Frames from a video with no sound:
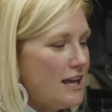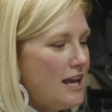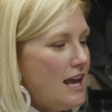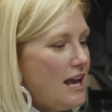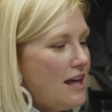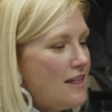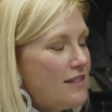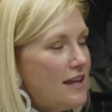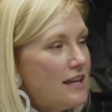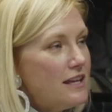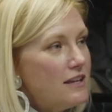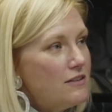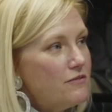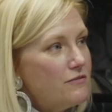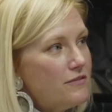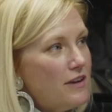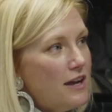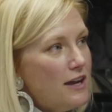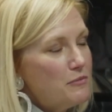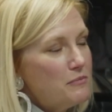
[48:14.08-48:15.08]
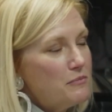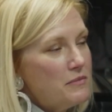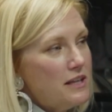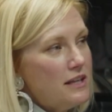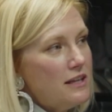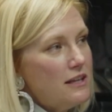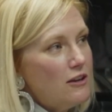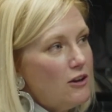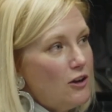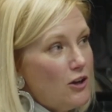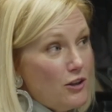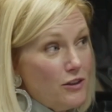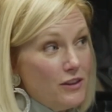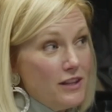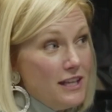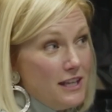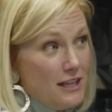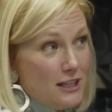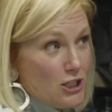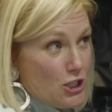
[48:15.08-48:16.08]
They can find me on
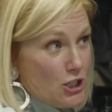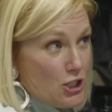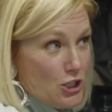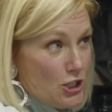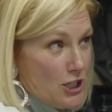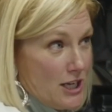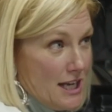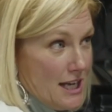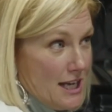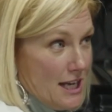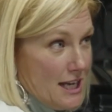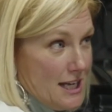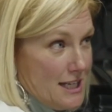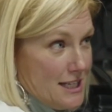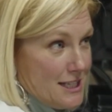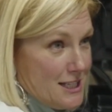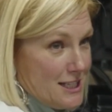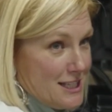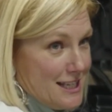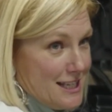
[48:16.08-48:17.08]
the interwebs,